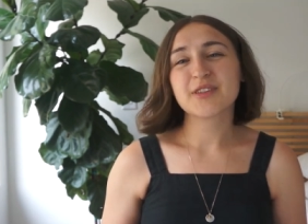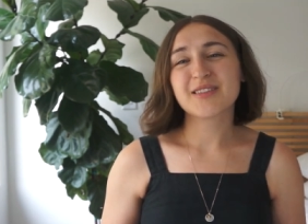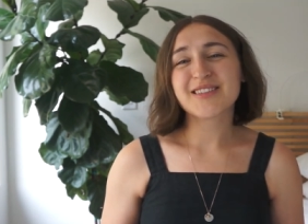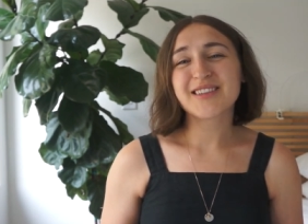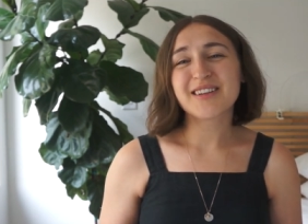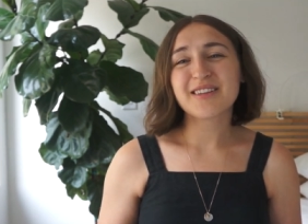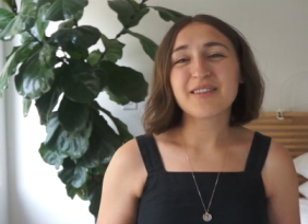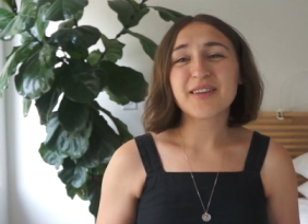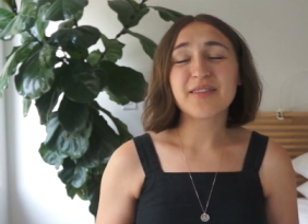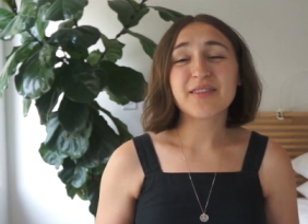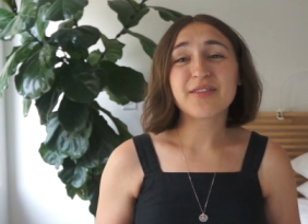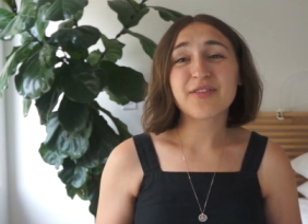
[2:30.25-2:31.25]
So this can go
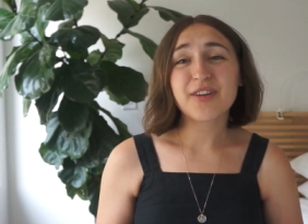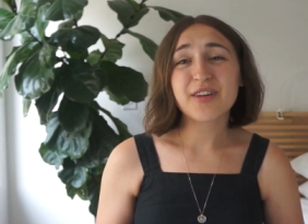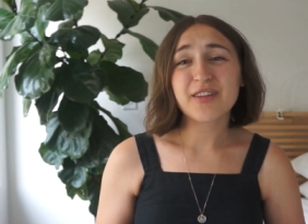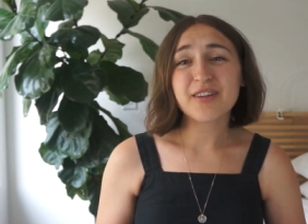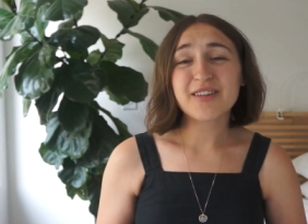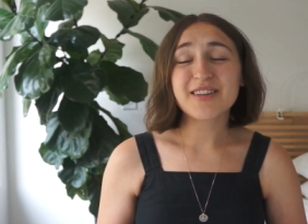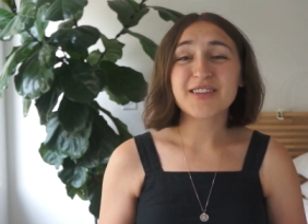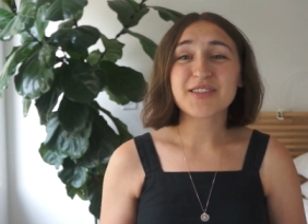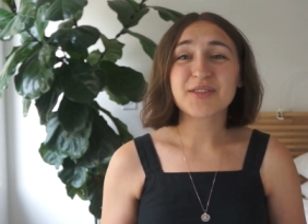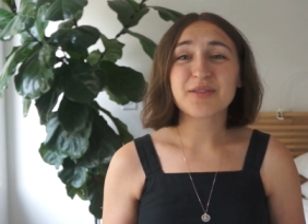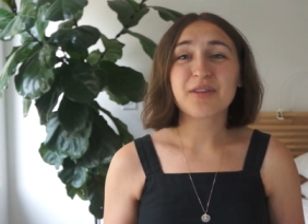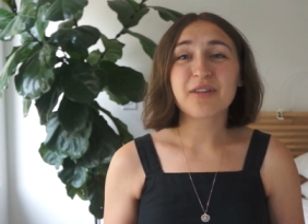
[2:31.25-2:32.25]
even further
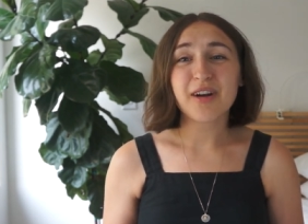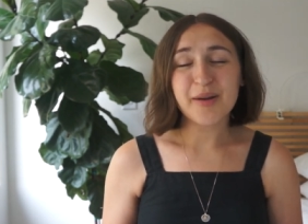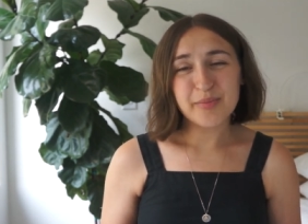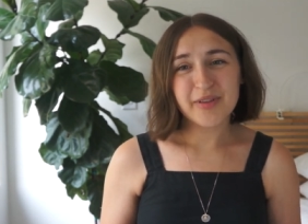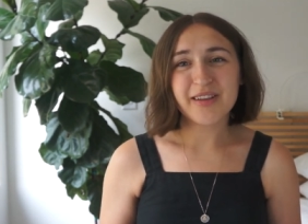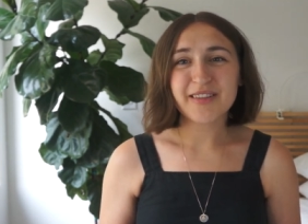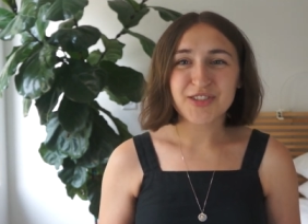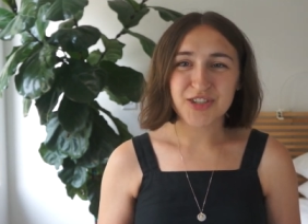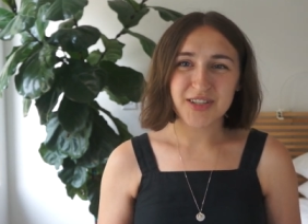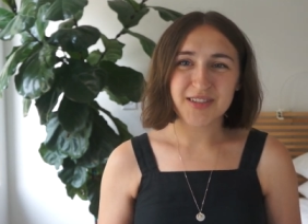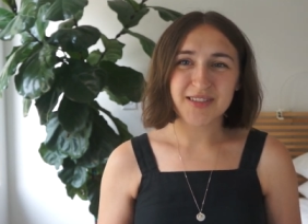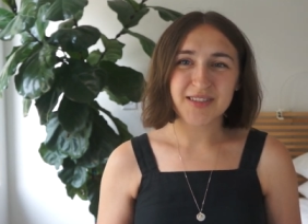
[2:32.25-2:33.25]
into crop length
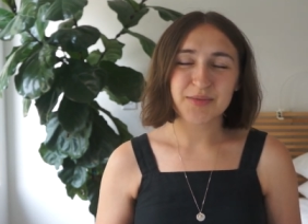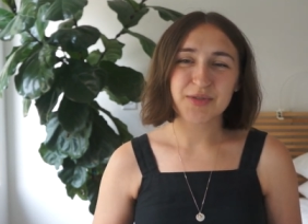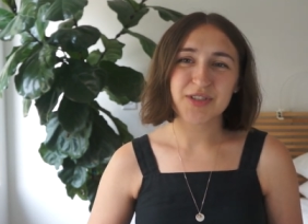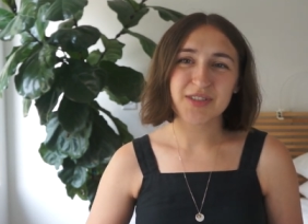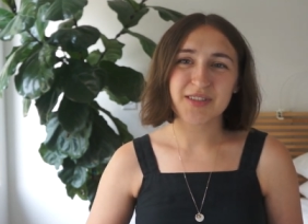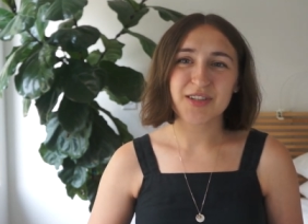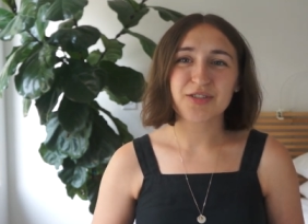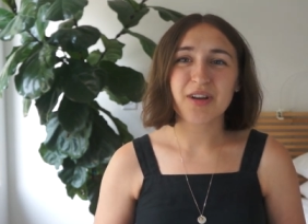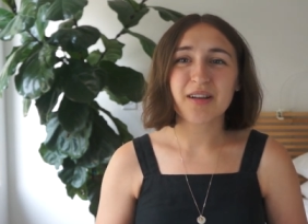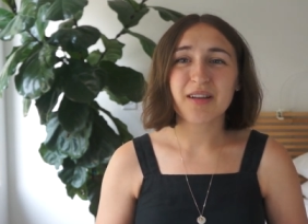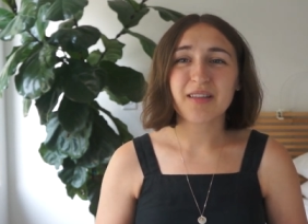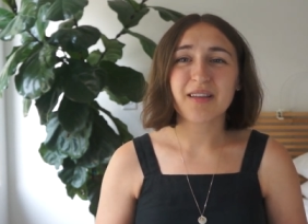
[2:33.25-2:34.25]
jeans, which is a
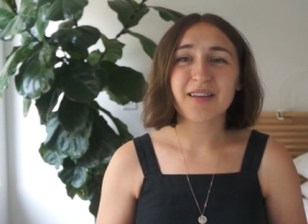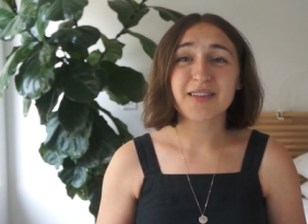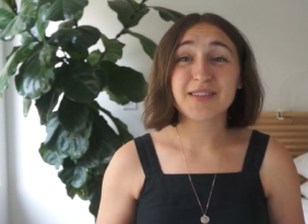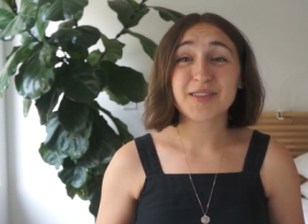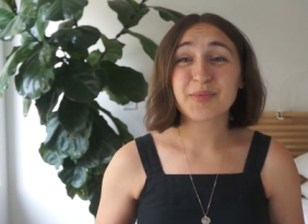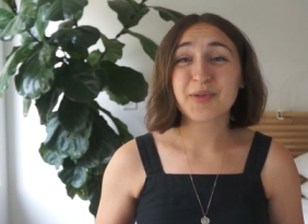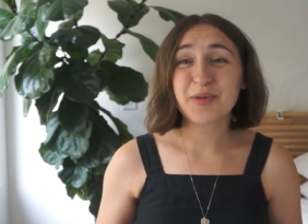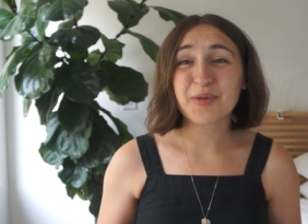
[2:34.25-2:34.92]
trend I think is super